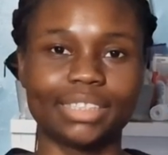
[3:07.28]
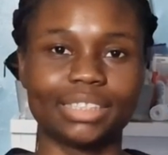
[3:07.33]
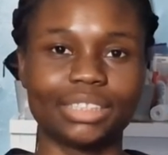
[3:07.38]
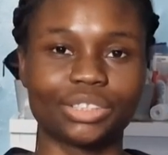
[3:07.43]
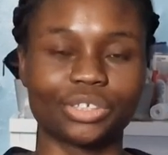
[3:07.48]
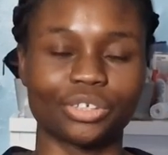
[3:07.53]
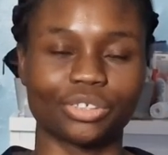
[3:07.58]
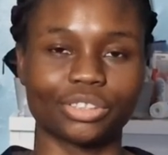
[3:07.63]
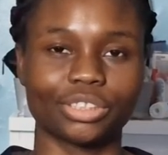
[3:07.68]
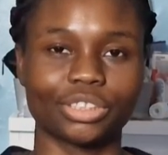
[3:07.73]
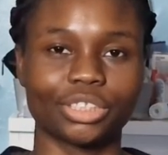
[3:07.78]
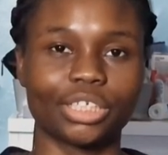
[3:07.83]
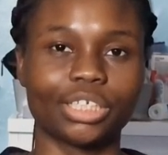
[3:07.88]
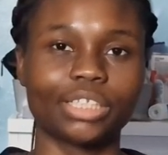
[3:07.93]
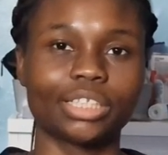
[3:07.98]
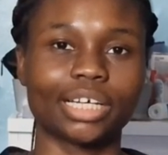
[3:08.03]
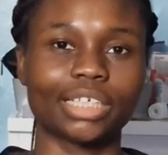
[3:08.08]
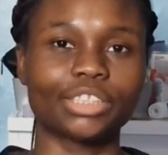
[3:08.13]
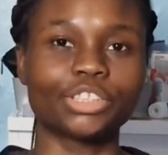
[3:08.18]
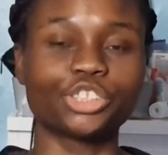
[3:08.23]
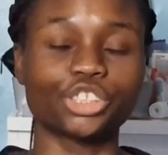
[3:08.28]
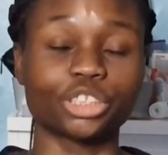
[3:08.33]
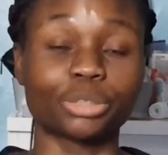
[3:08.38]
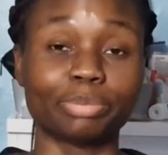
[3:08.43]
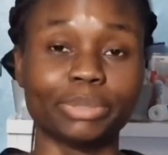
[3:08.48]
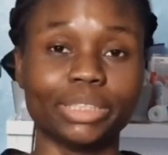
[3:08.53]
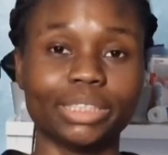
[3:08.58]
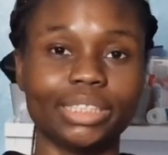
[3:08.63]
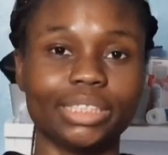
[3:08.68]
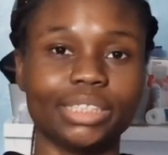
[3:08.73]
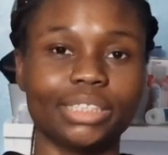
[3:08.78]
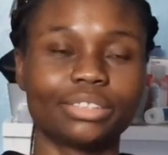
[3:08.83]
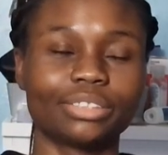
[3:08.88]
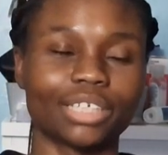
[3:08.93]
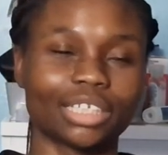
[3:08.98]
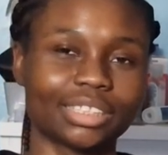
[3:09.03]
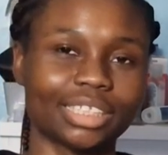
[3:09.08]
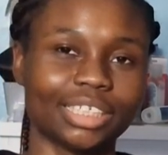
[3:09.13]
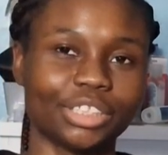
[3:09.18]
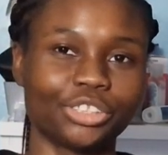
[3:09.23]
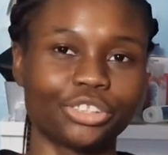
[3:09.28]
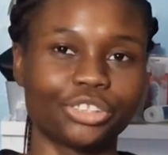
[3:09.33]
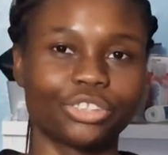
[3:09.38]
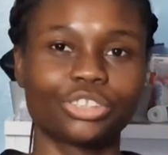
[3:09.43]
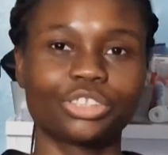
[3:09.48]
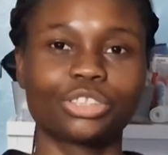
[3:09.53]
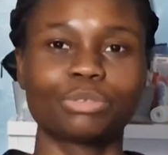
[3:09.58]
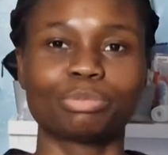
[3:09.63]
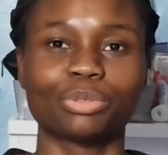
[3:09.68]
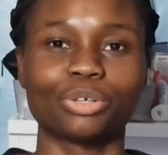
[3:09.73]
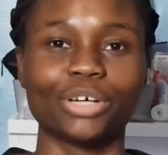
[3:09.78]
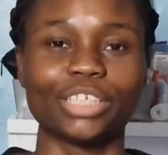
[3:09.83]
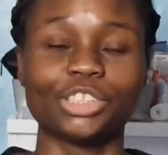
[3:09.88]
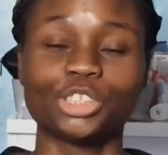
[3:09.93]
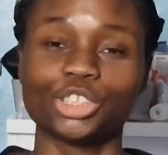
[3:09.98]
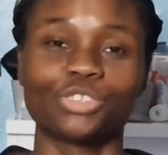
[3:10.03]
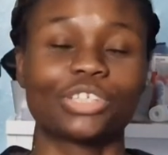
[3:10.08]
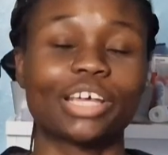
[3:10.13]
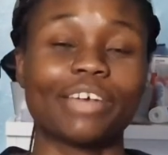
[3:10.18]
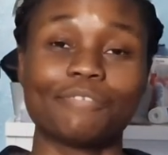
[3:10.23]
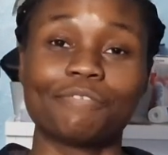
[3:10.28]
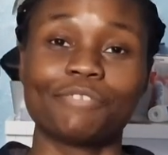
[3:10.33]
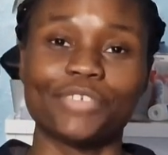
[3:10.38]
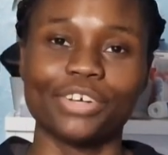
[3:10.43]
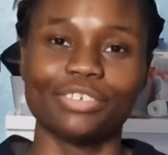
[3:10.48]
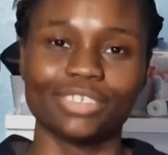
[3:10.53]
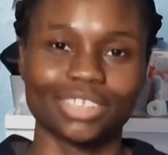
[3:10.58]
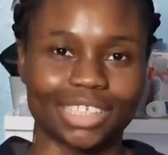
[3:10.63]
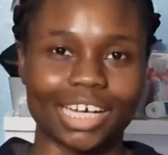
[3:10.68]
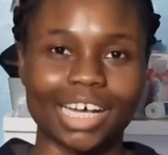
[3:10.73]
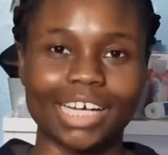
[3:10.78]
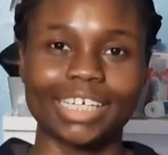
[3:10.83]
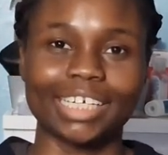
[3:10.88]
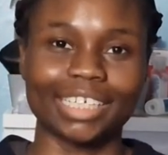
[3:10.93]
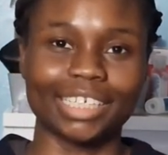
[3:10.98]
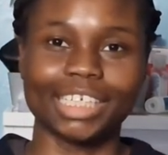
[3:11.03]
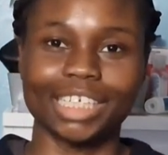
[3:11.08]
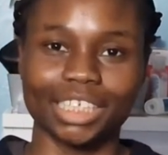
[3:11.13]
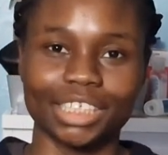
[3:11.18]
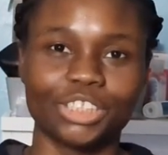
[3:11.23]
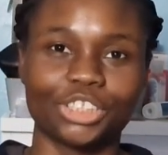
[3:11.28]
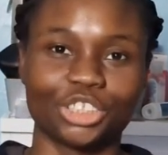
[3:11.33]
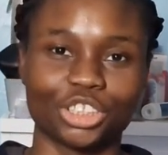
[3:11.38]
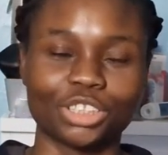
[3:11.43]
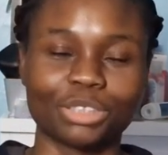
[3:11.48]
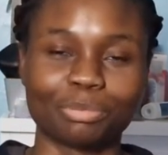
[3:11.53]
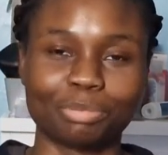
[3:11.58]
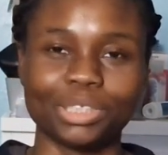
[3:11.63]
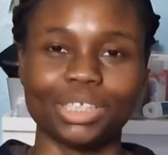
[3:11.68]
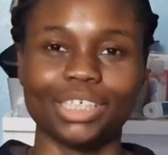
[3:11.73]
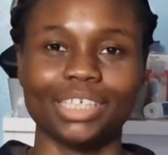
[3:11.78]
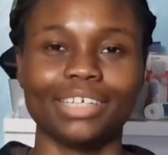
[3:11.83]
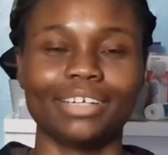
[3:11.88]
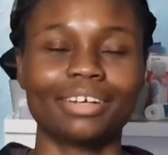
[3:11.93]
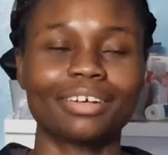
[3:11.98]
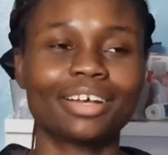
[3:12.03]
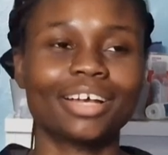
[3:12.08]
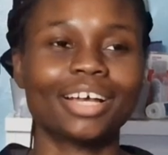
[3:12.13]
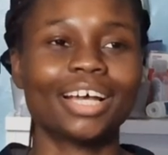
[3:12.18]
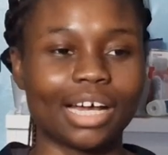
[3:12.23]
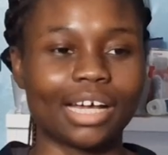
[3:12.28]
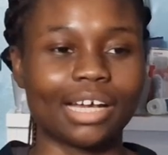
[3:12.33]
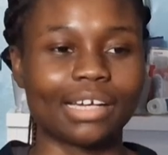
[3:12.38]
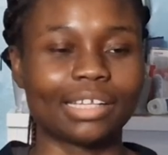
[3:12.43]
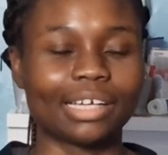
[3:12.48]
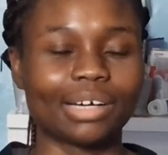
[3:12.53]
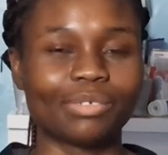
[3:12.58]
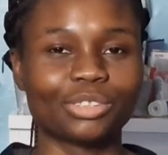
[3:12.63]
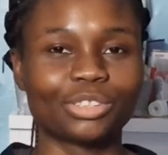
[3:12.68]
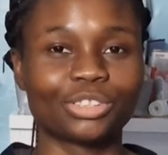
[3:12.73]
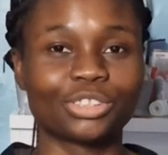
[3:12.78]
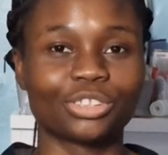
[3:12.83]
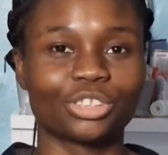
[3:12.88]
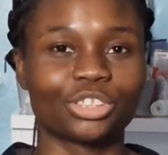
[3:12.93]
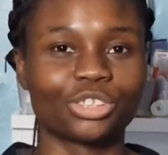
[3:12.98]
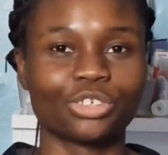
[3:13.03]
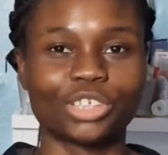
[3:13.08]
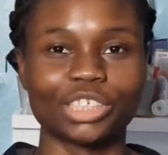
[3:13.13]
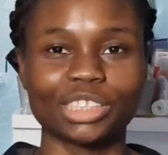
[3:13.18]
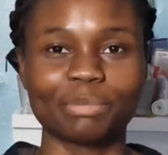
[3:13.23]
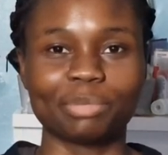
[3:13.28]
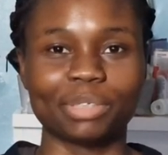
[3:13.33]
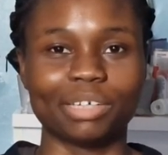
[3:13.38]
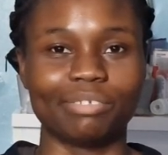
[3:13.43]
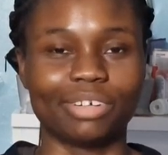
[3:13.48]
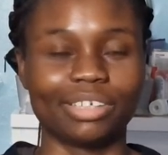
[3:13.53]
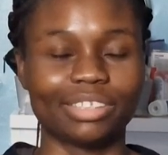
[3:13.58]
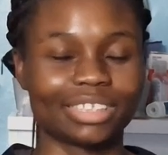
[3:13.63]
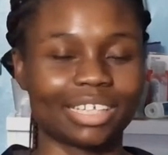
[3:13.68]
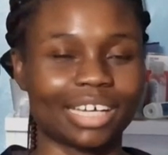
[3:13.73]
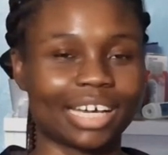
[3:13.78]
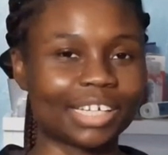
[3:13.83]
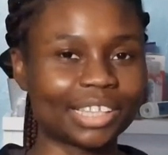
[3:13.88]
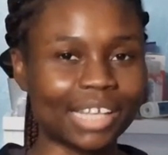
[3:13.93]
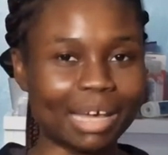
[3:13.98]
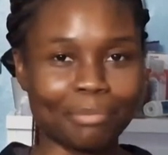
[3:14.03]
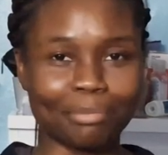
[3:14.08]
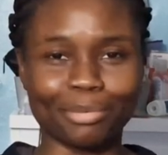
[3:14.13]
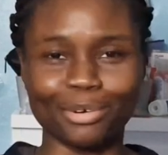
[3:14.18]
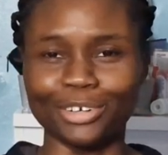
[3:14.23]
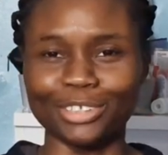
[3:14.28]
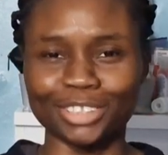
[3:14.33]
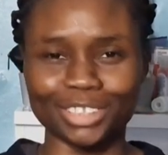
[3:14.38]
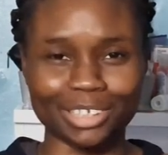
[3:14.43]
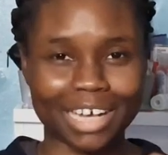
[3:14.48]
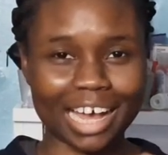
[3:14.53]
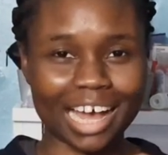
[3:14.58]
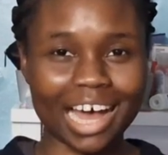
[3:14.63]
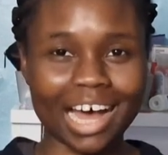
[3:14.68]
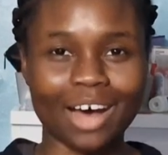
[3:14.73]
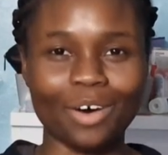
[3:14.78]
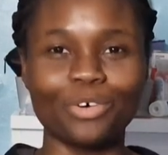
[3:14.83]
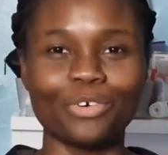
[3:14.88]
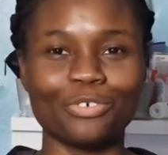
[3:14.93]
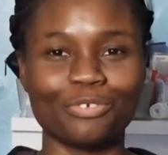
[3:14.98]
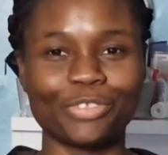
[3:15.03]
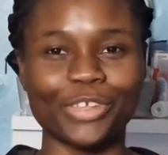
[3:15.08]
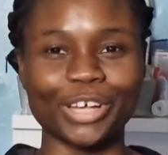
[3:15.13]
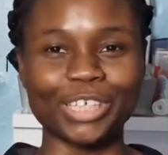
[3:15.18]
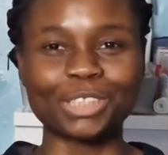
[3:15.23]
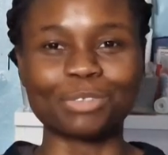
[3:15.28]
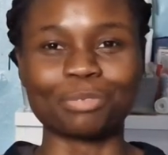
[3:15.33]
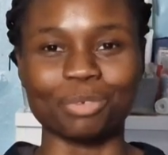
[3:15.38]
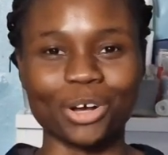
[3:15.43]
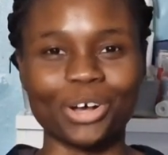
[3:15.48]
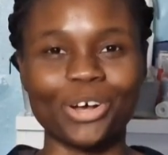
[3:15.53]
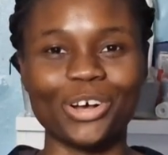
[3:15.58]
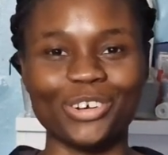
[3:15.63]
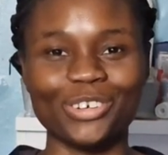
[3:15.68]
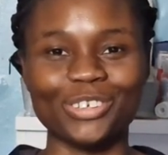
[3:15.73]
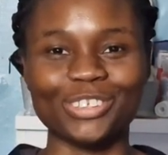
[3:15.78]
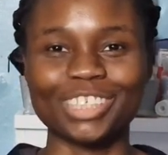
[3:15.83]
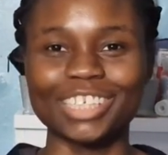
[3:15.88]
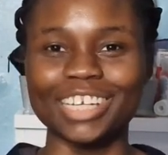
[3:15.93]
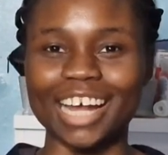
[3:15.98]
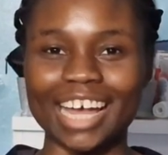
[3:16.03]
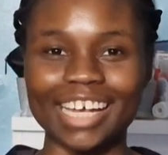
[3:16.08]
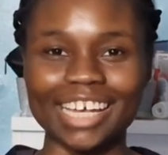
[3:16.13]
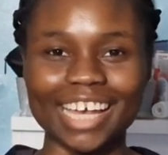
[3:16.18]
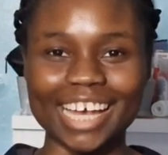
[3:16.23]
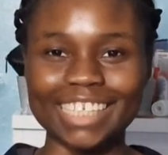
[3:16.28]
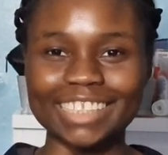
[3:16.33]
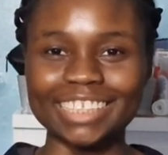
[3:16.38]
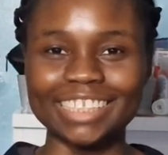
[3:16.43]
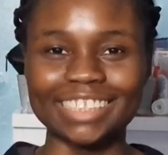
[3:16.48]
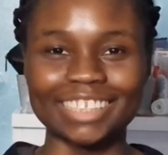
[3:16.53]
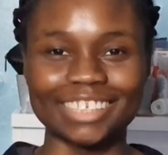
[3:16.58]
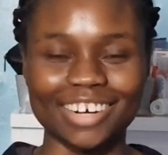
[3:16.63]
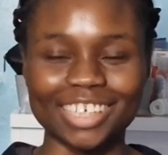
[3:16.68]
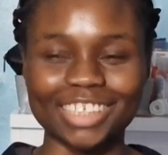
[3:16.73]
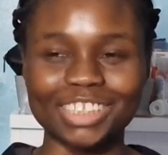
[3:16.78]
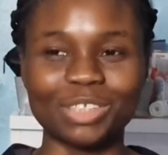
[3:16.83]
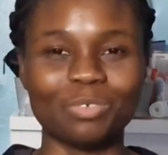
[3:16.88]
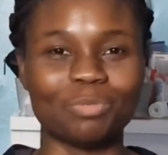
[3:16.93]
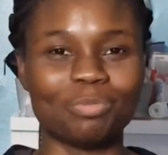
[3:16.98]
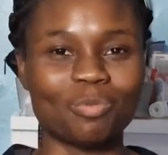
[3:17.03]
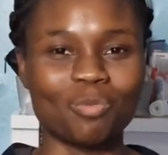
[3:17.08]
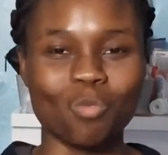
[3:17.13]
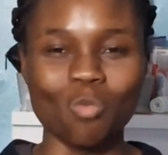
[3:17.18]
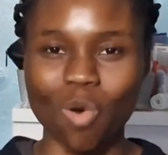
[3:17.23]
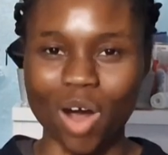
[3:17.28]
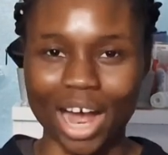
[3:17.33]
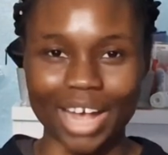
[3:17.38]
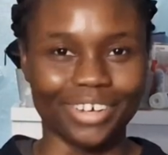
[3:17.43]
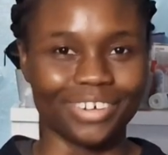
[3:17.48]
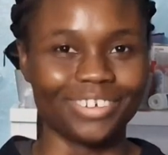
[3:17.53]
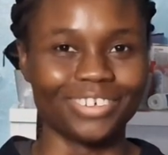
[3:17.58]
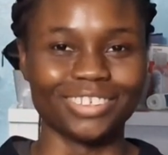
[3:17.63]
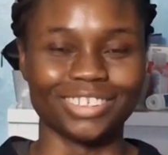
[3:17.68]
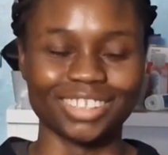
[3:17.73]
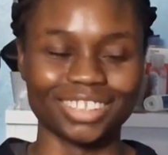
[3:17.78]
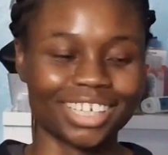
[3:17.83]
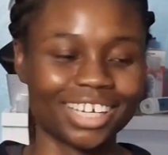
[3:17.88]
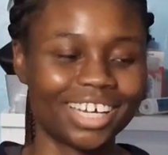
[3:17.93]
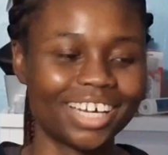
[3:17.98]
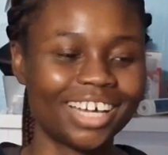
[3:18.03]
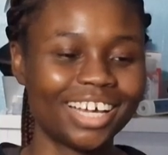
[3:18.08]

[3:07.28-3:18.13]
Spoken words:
80s concert that's just been, I say just, but it feels like it had just been, and that was such a good experience. Like them boys are out of this world, like 80s are actually wild.